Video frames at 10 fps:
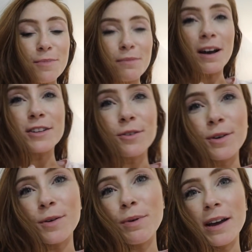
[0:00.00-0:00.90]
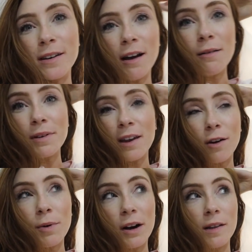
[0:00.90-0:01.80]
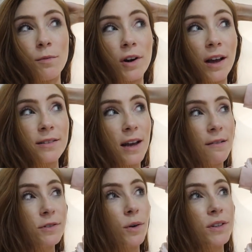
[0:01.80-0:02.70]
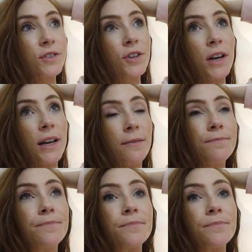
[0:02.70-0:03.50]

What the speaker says: But I'm actually going to go to bed now. I'm getting up early in the morning because I have to go into Tralee